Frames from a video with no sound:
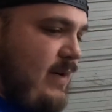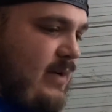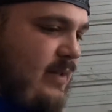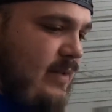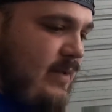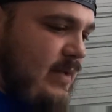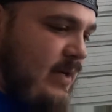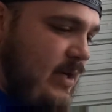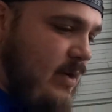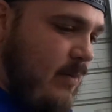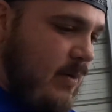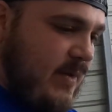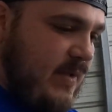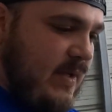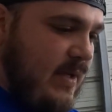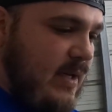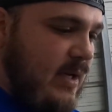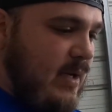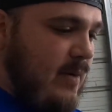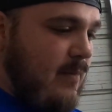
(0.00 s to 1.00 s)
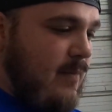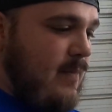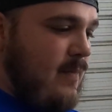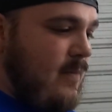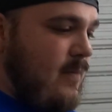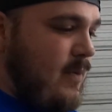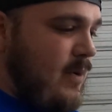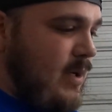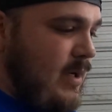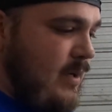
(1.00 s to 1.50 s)
rid of the turbo
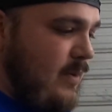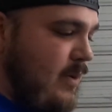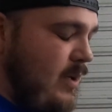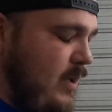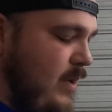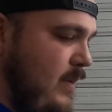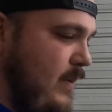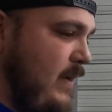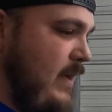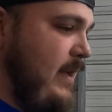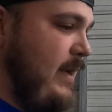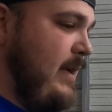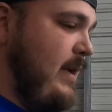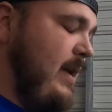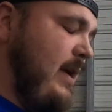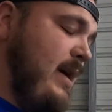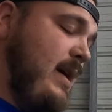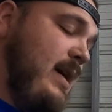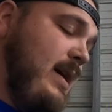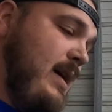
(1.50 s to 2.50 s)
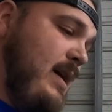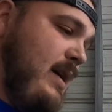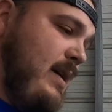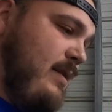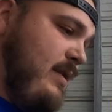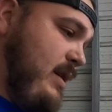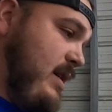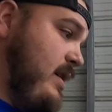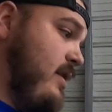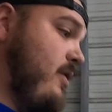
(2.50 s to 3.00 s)
setup. And
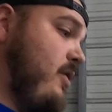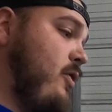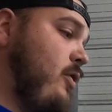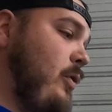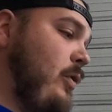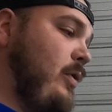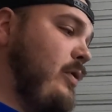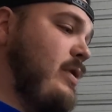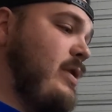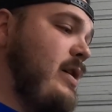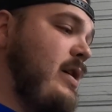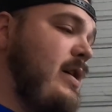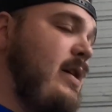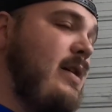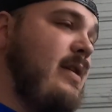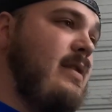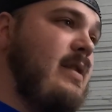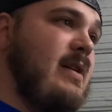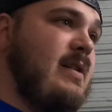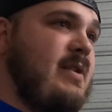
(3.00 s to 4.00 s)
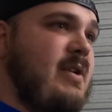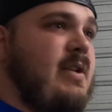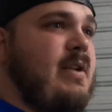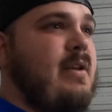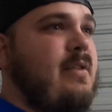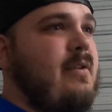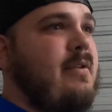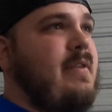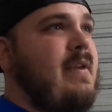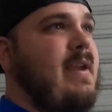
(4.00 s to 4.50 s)
the intercooler, there's
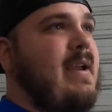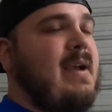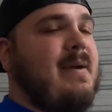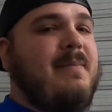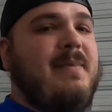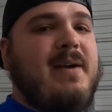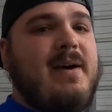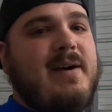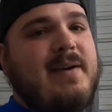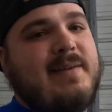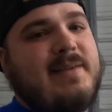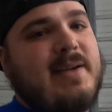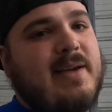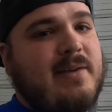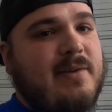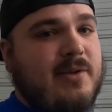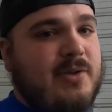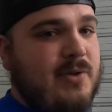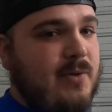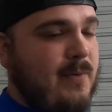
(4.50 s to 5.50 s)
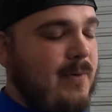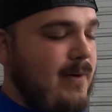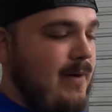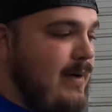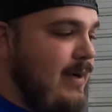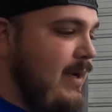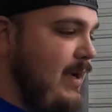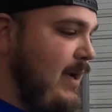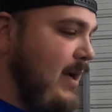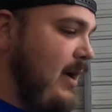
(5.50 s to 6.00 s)
another thing I'm not exactly
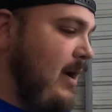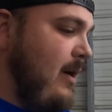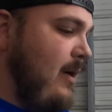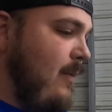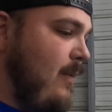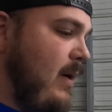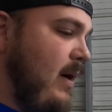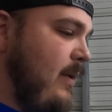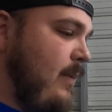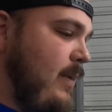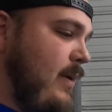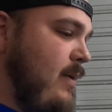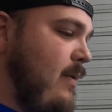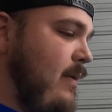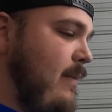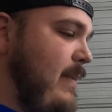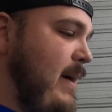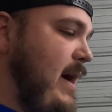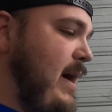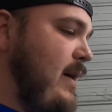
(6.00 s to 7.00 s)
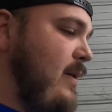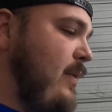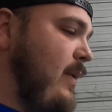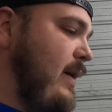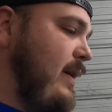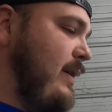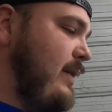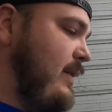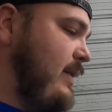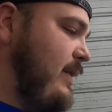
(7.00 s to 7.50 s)
sure what we're going back
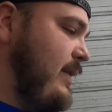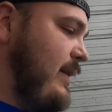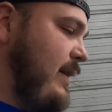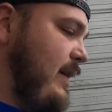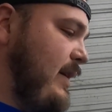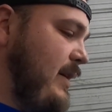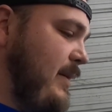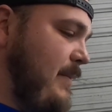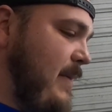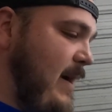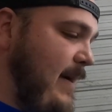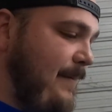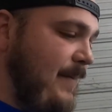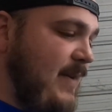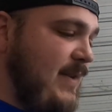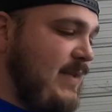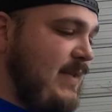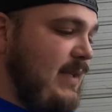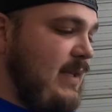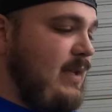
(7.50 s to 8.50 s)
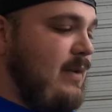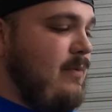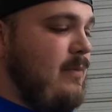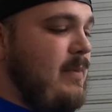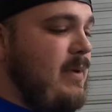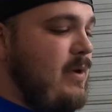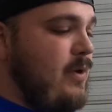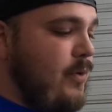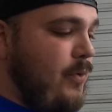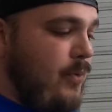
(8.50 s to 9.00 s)
with. Obviously it
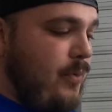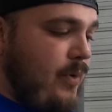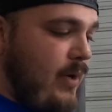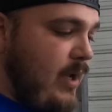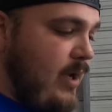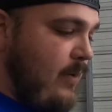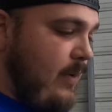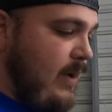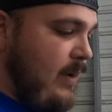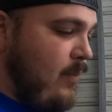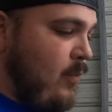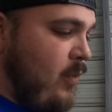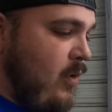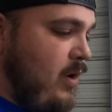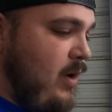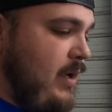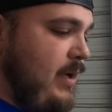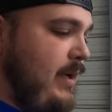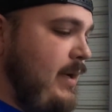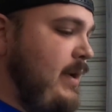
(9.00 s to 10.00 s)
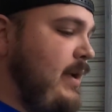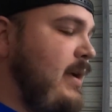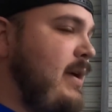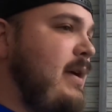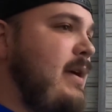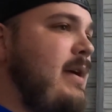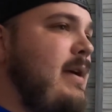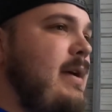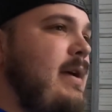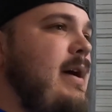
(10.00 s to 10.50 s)
would be cool to go M1.
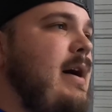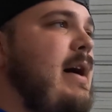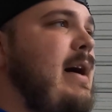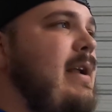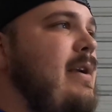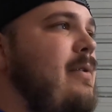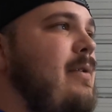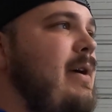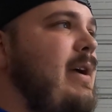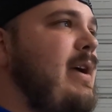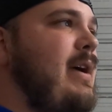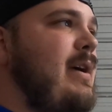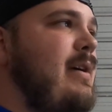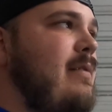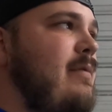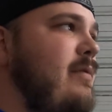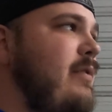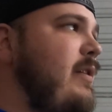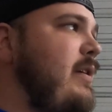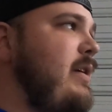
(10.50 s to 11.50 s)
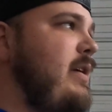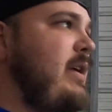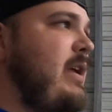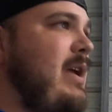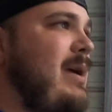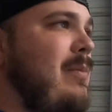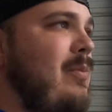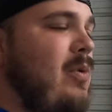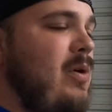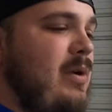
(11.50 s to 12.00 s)
I don't have
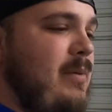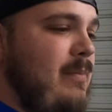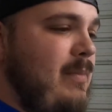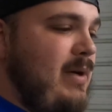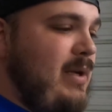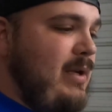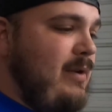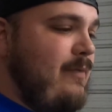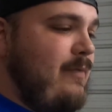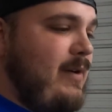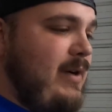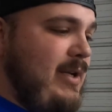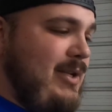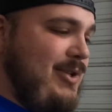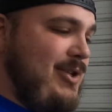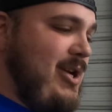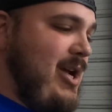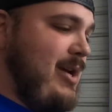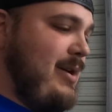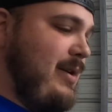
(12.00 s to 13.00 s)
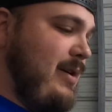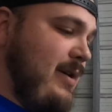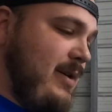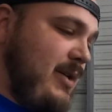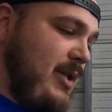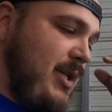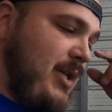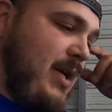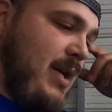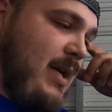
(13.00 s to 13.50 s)
M1 money for
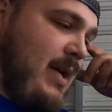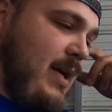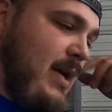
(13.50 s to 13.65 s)
injectors.